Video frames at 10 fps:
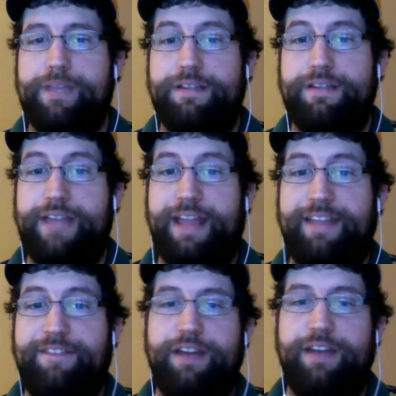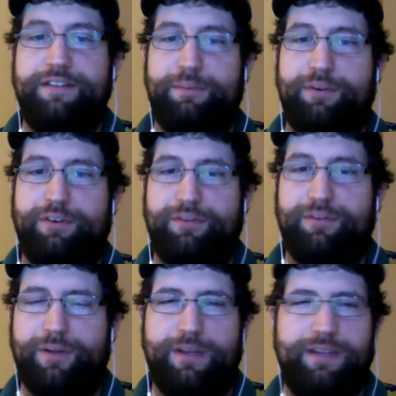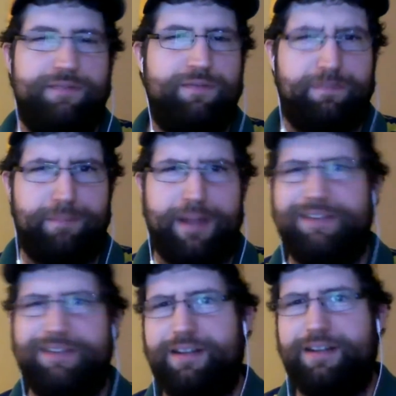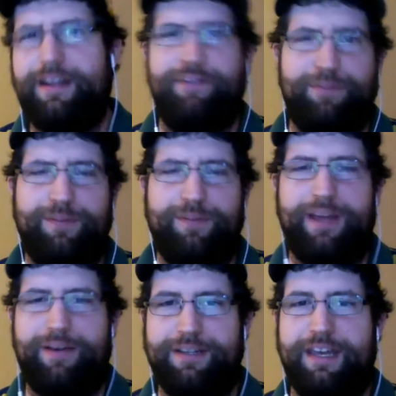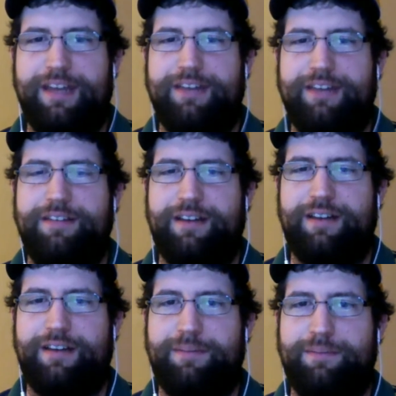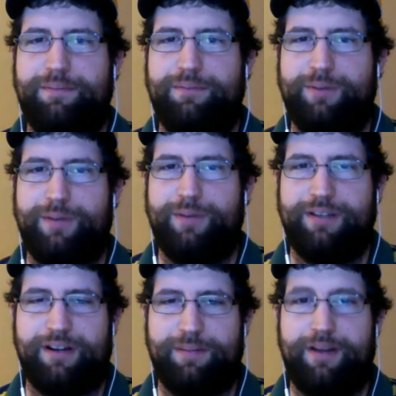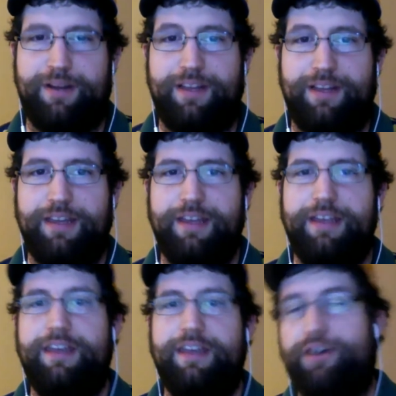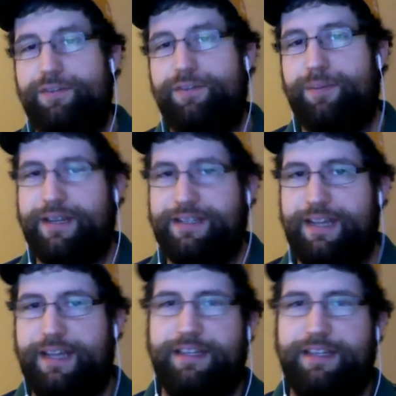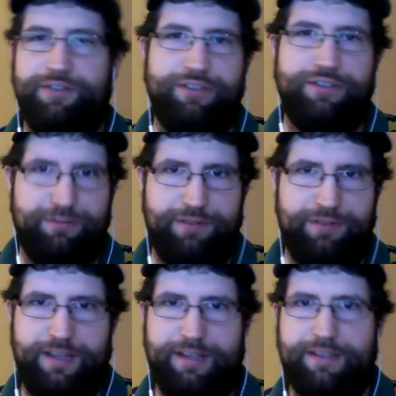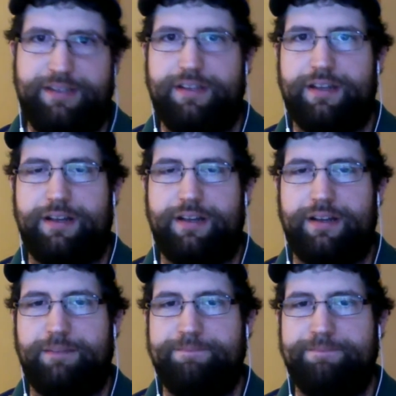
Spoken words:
daily fantasy sports. We mention it every now and again. We talk about, like, if you're playing daily, you should do this. All